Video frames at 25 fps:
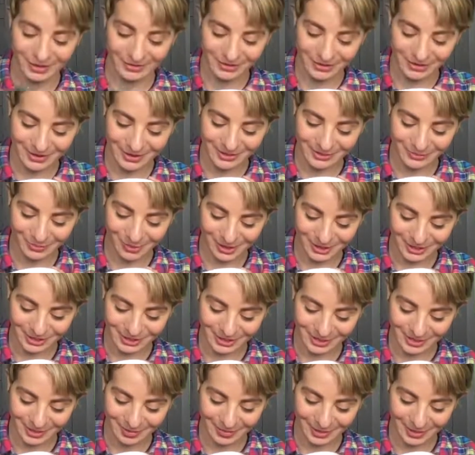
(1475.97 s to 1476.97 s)
If you guys
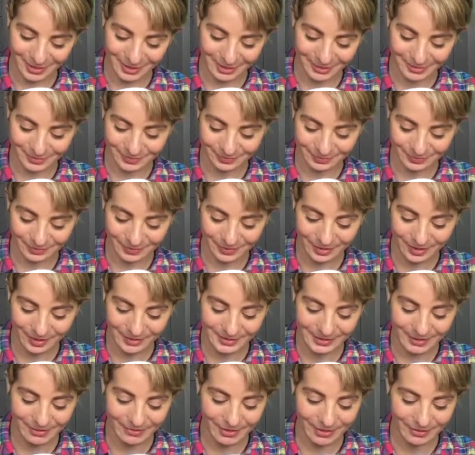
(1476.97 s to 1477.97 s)
watch it, let me know.
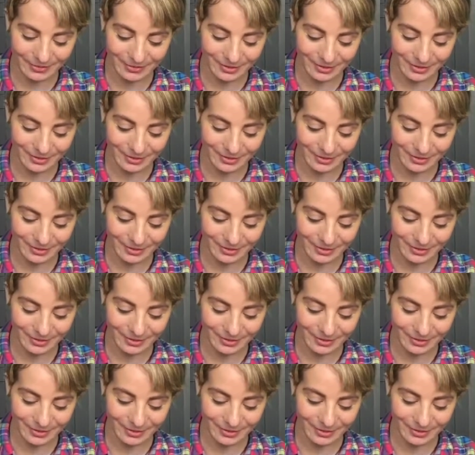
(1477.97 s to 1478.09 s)
I'll save